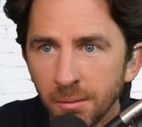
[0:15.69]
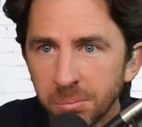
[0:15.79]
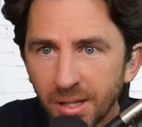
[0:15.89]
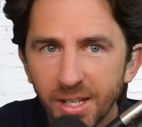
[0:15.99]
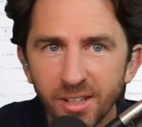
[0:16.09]

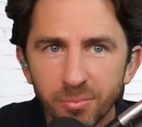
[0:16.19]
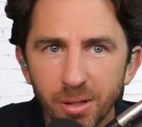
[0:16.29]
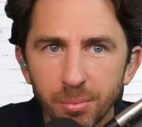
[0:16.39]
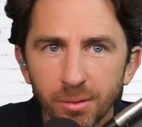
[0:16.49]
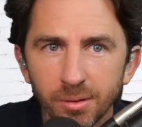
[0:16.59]
Plenty of
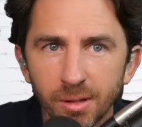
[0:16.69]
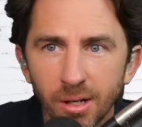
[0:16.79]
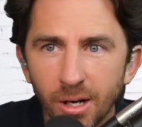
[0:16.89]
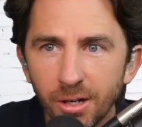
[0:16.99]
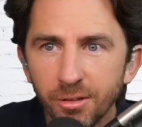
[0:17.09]
people,
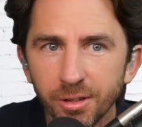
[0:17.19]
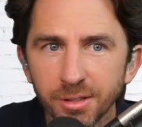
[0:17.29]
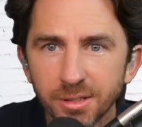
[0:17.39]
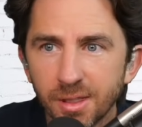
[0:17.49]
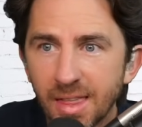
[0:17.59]

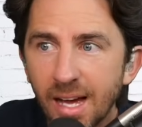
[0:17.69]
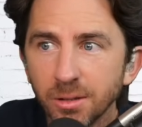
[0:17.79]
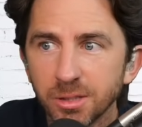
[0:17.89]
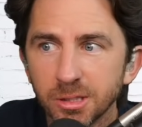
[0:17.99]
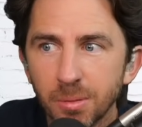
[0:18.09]
hundreds,
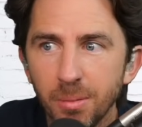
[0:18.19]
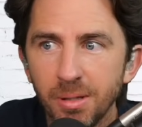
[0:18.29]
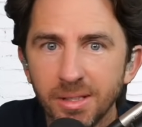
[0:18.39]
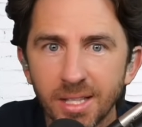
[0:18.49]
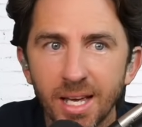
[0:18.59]
thousands,
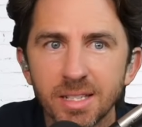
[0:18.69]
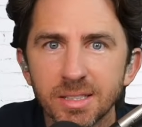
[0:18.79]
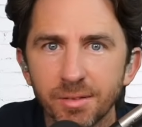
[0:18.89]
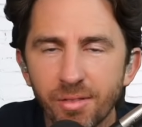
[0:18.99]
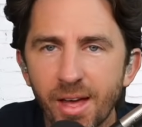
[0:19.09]
maybe
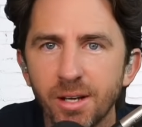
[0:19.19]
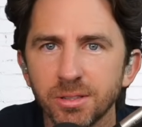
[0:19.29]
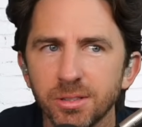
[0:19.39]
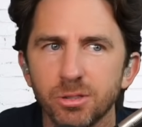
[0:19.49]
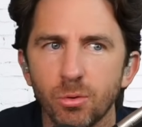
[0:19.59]
tens of
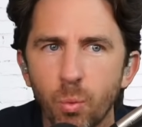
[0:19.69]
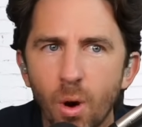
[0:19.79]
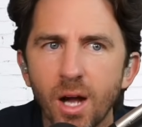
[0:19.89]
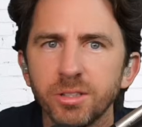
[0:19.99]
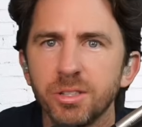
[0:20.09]
thousands,
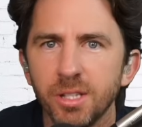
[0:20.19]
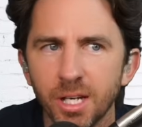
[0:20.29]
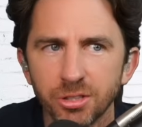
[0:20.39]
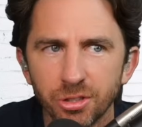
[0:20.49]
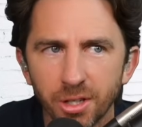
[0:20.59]
watched
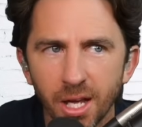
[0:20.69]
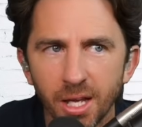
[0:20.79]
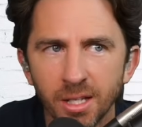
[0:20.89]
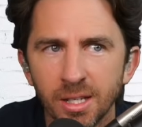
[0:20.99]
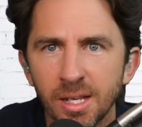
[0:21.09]

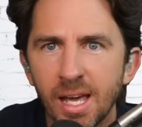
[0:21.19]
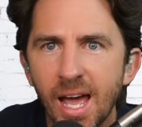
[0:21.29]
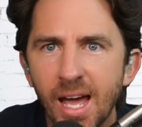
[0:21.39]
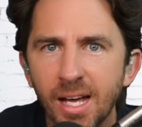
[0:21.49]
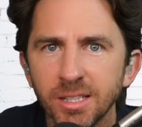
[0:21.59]
yesterday
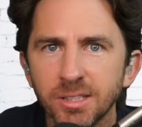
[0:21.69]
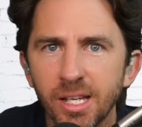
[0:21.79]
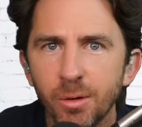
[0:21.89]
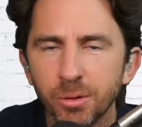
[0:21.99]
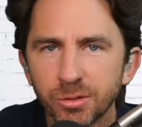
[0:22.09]
as
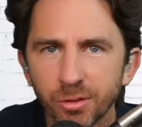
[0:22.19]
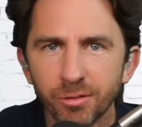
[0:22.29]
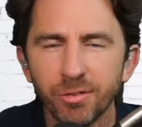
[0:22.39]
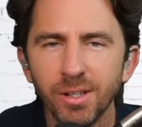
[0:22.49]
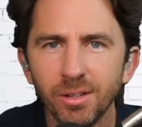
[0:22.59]
it was
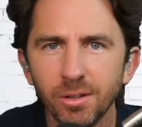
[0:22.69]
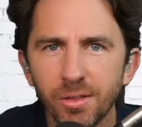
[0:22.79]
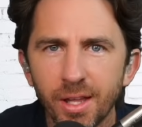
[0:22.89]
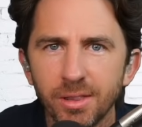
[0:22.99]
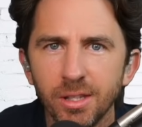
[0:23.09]
revealed
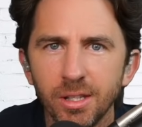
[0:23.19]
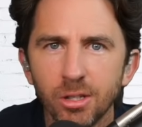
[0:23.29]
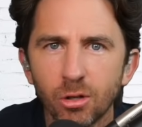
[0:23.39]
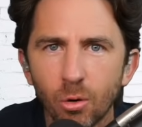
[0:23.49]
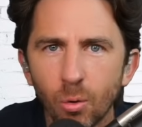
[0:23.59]
that the
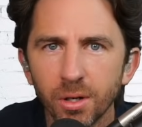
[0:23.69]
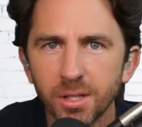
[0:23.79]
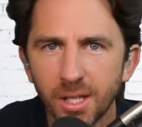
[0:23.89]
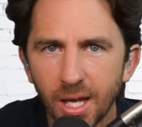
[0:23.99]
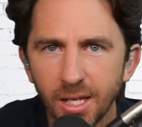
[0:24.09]

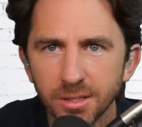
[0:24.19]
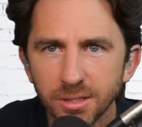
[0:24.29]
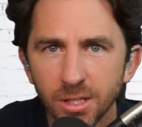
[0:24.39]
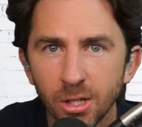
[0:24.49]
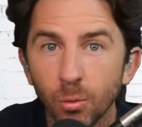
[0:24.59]
court
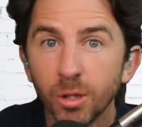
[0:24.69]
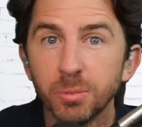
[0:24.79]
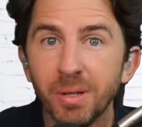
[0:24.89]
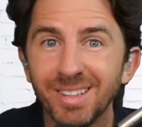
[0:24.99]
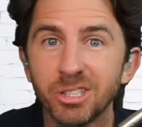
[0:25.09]
case was
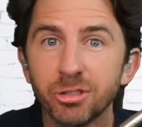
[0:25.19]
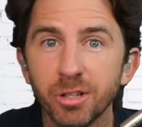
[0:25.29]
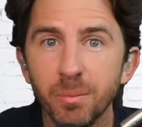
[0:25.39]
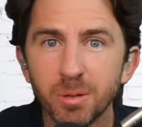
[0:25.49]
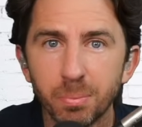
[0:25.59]
being
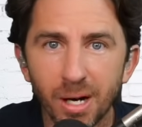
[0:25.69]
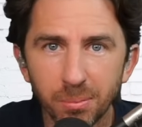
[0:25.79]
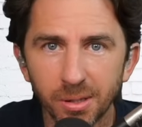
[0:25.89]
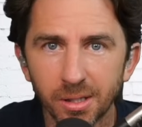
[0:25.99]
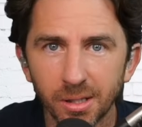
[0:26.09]
streamed
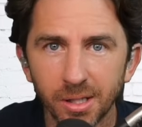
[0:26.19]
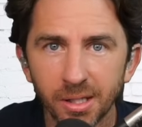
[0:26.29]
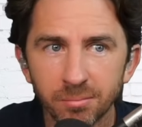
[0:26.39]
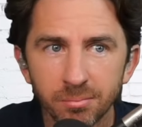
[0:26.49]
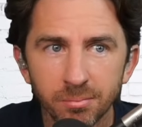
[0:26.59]

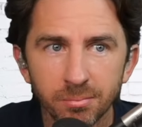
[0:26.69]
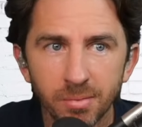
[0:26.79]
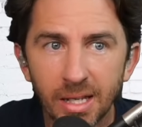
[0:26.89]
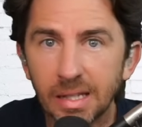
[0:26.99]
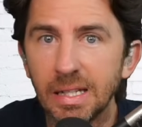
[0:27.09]
publicly
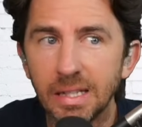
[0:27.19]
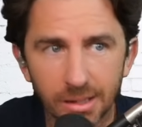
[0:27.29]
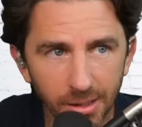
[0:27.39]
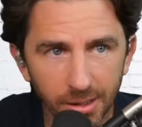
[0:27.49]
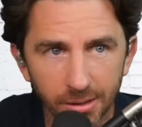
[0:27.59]
and
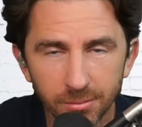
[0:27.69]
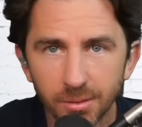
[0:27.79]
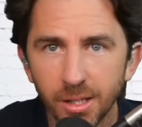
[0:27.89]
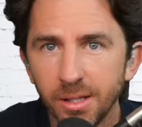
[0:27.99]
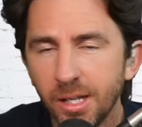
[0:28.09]
legally
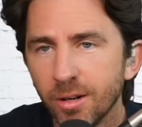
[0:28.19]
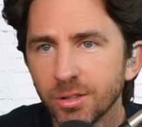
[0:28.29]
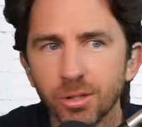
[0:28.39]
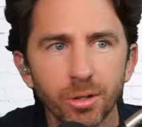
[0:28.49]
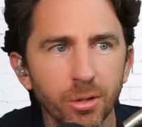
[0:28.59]
in the
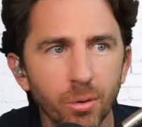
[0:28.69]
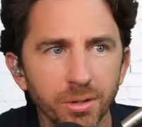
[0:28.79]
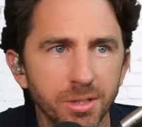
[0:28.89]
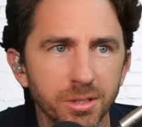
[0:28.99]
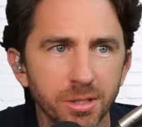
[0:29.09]
Arizona
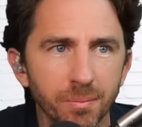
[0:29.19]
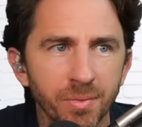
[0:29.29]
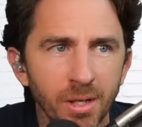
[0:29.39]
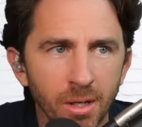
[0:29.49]
court system.